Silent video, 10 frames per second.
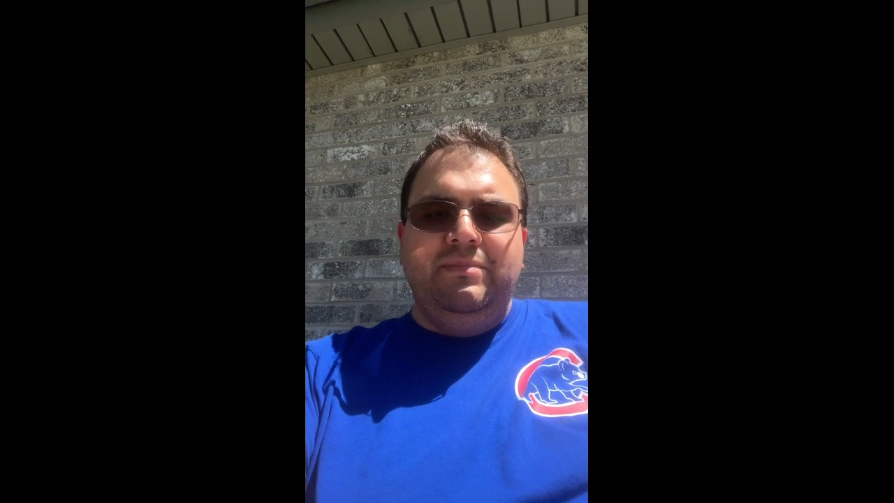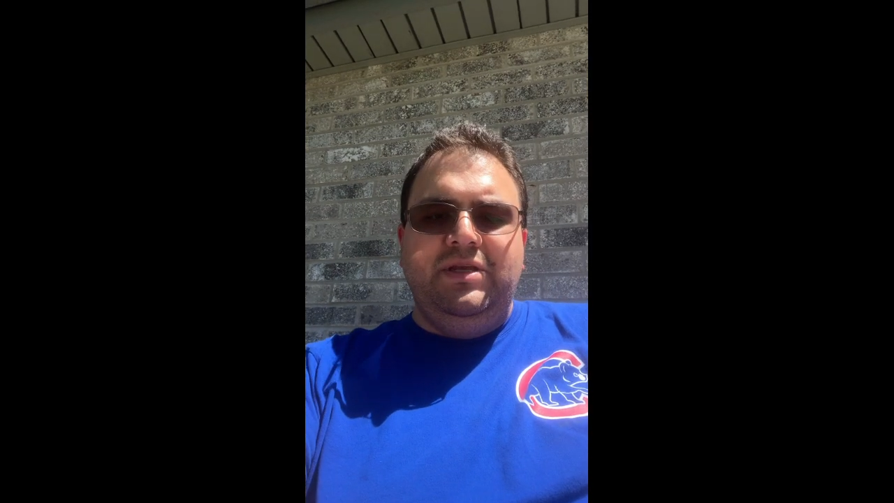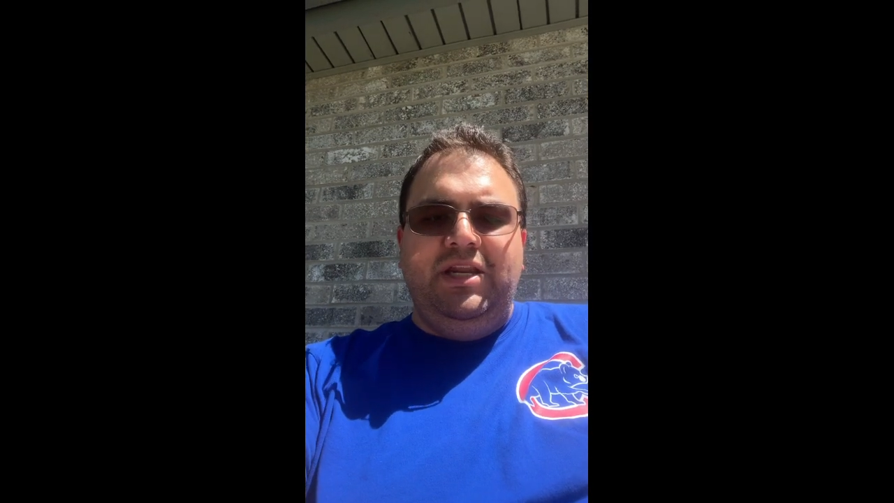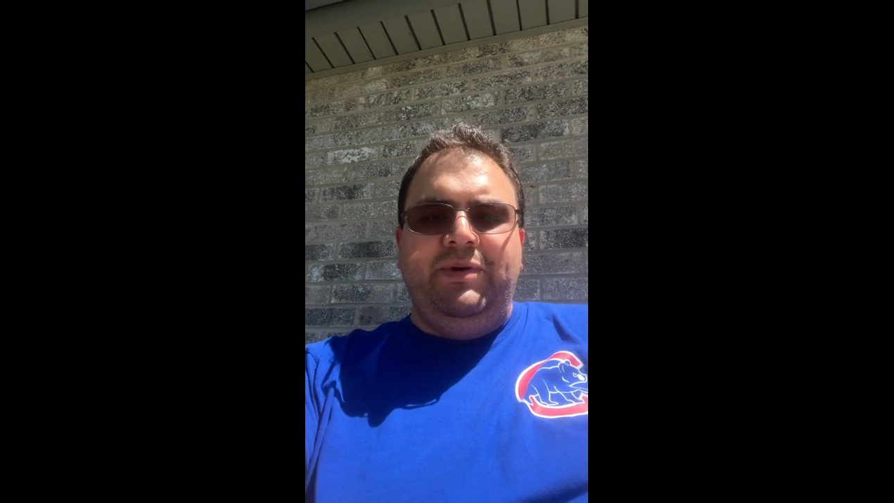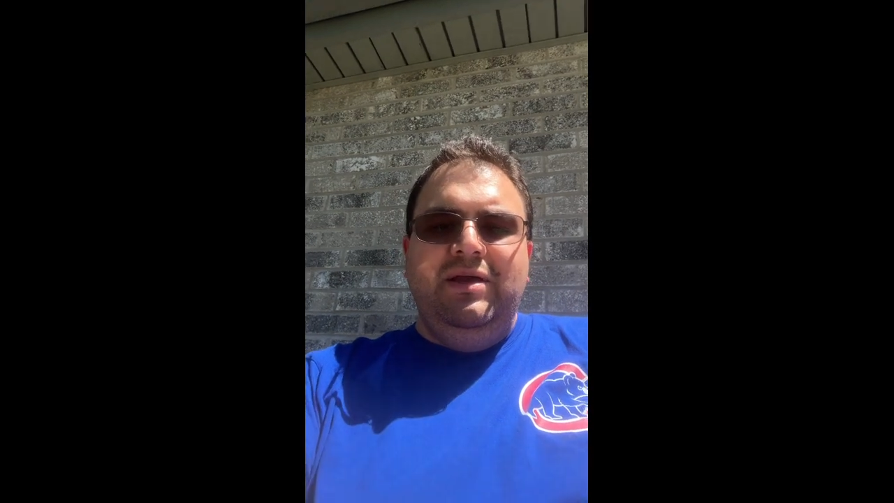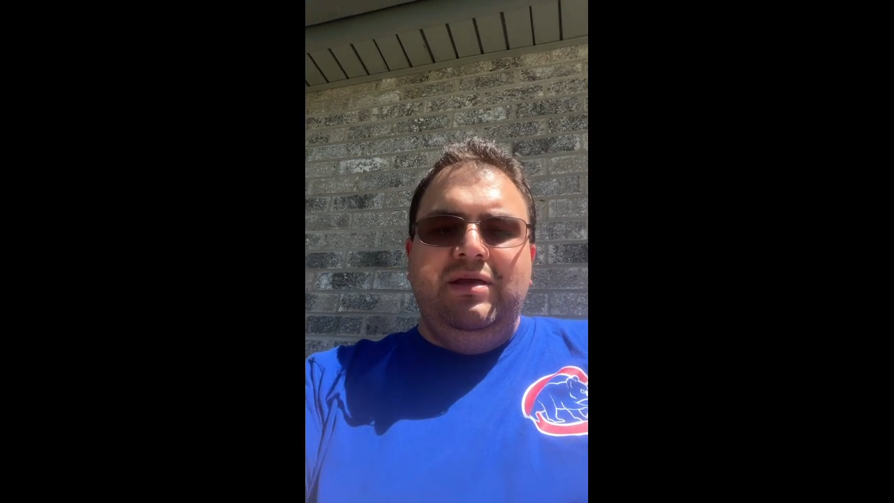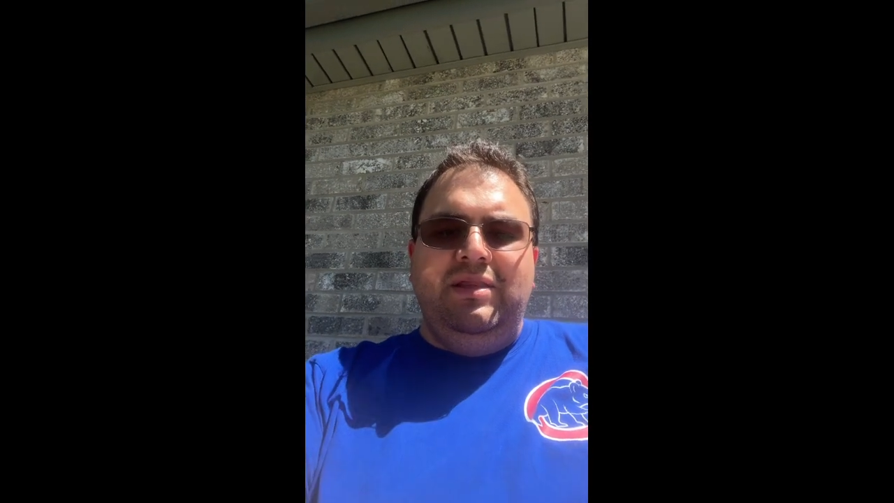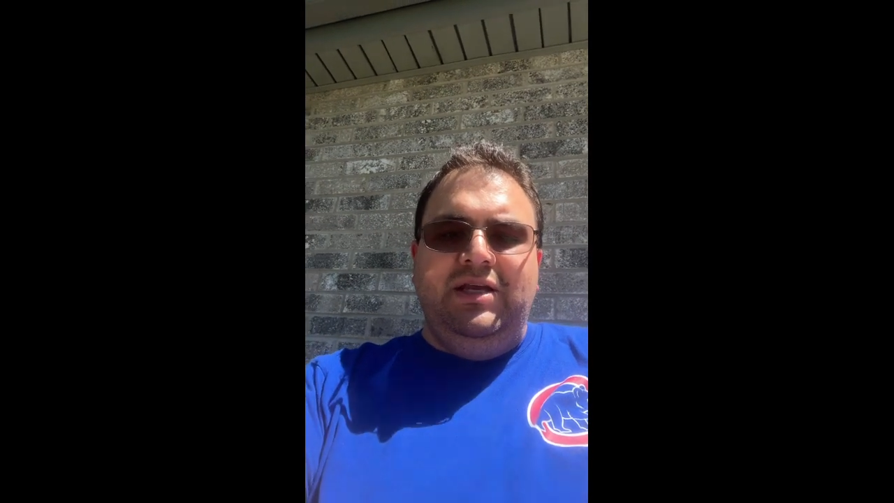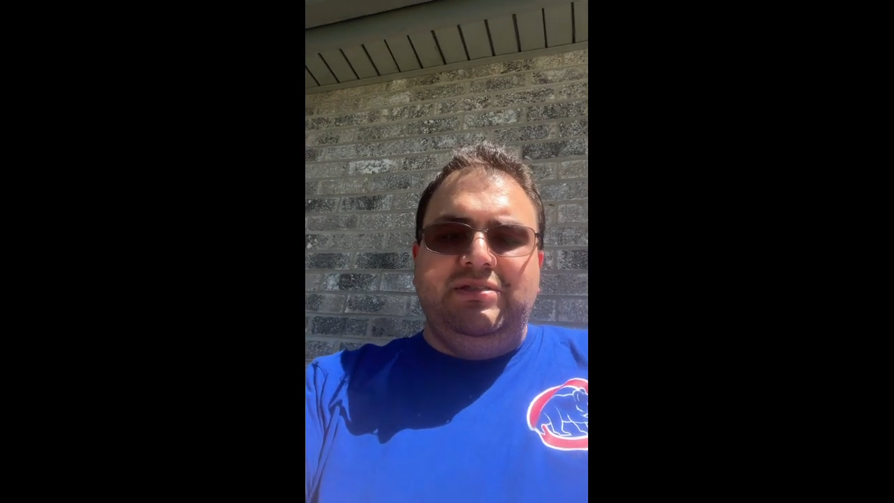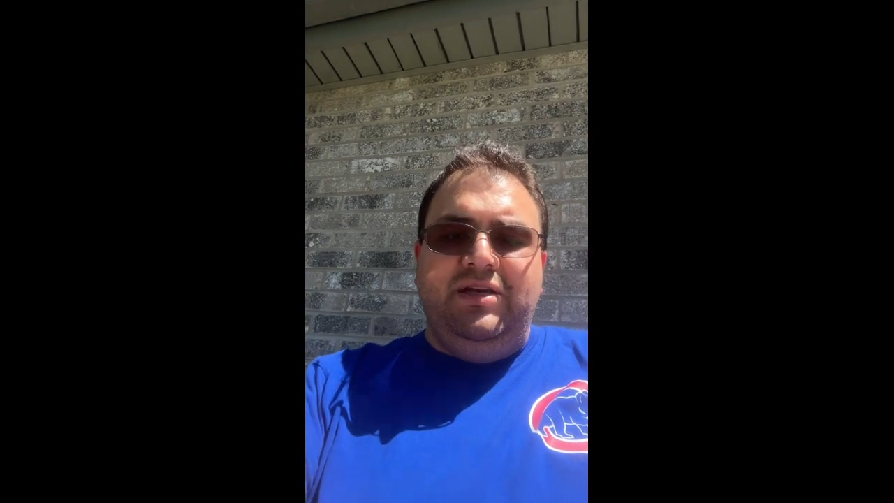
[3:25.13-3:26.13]
Anyway,
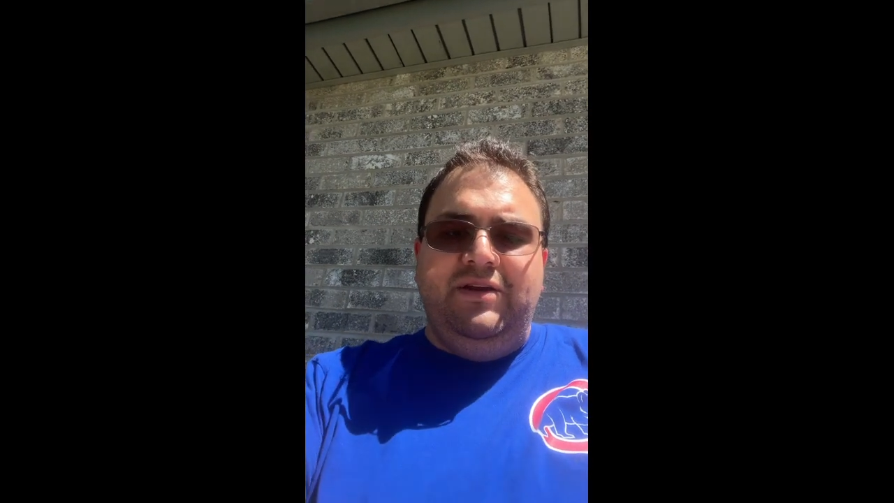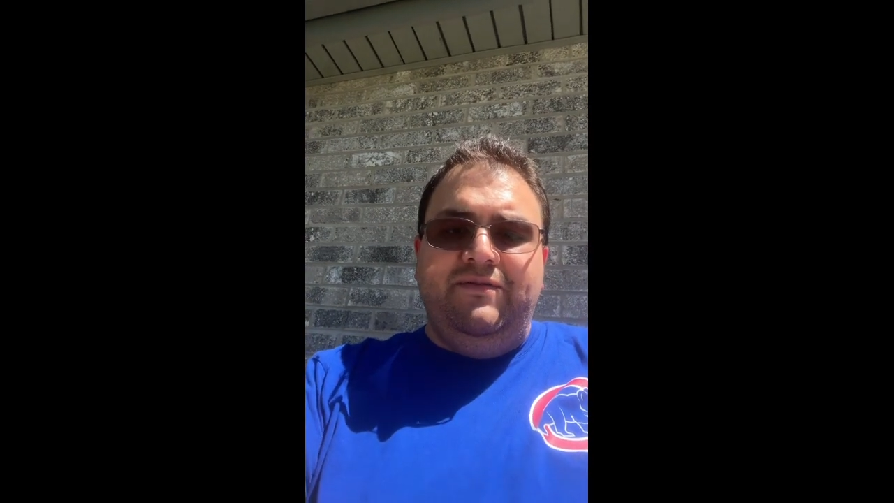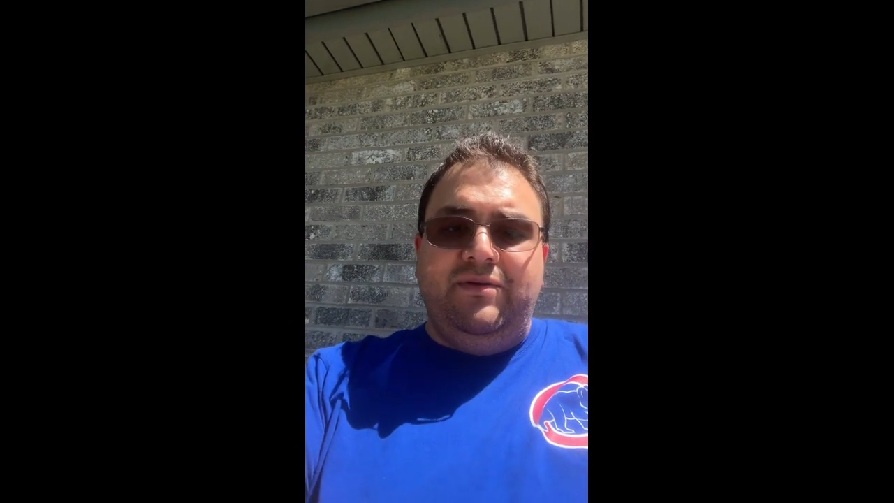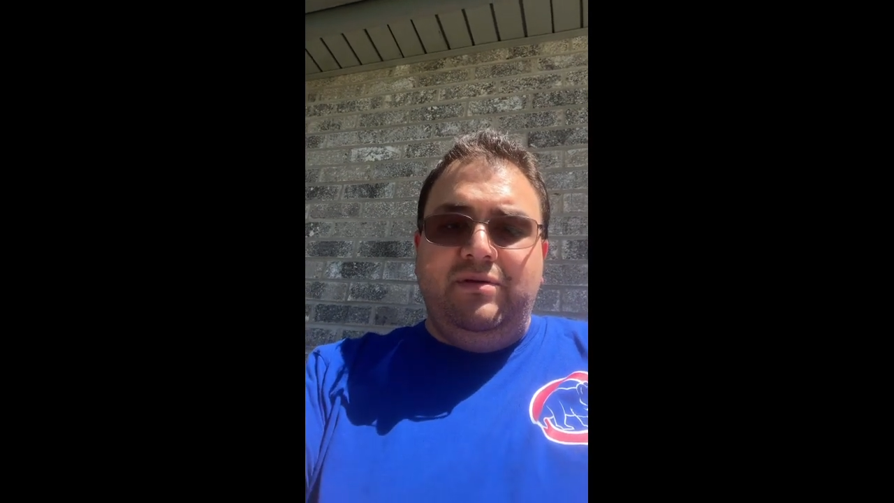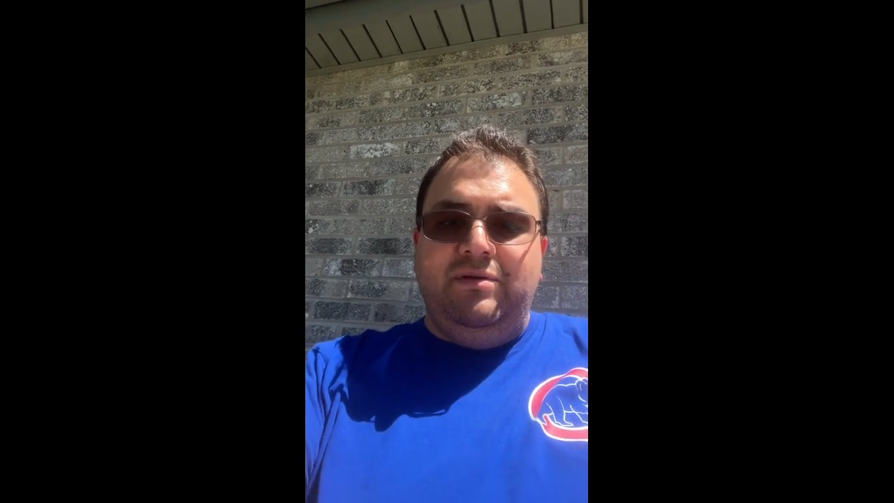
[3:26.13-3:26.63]
thanks again for